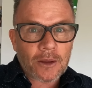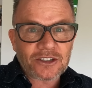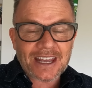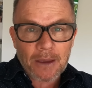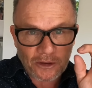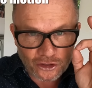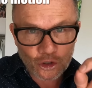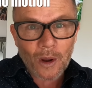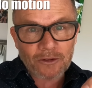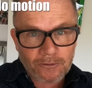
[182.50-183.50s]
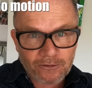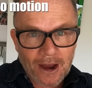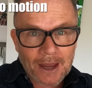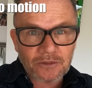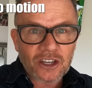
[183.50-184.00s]
frames you can, but 200
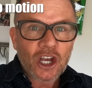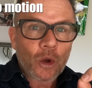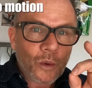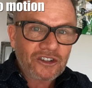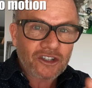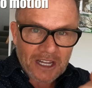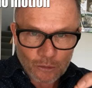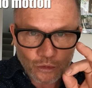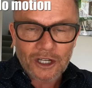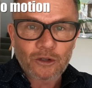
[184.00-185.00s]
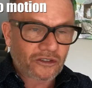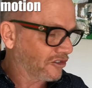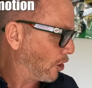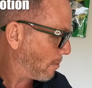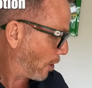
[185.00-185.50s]
frames, we should get really good
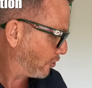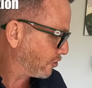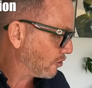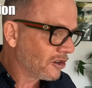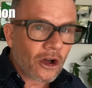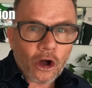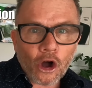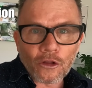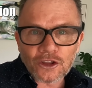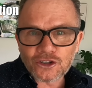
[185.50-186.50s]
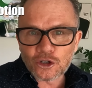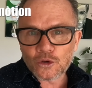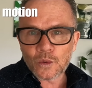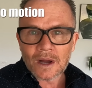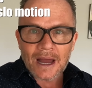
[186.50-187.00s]
slow motion on the
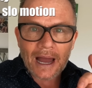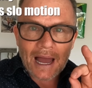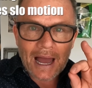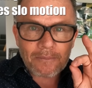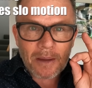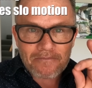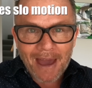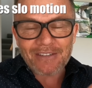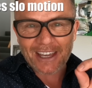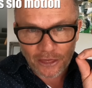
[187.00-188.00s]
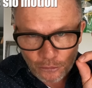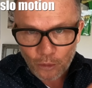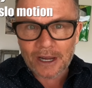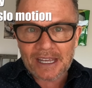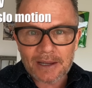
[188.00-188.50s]
new Mavic
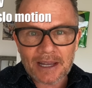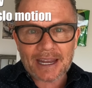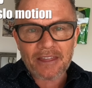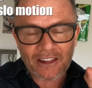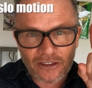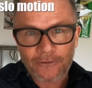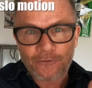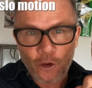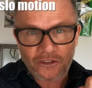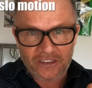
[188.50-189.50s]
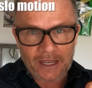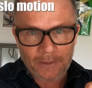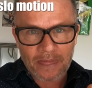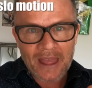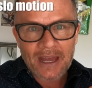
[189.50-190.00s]
3, okay? That's the first
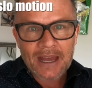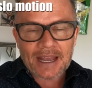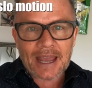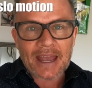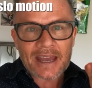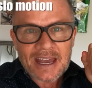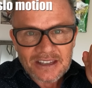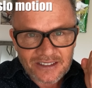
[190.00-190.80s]
thing, okay?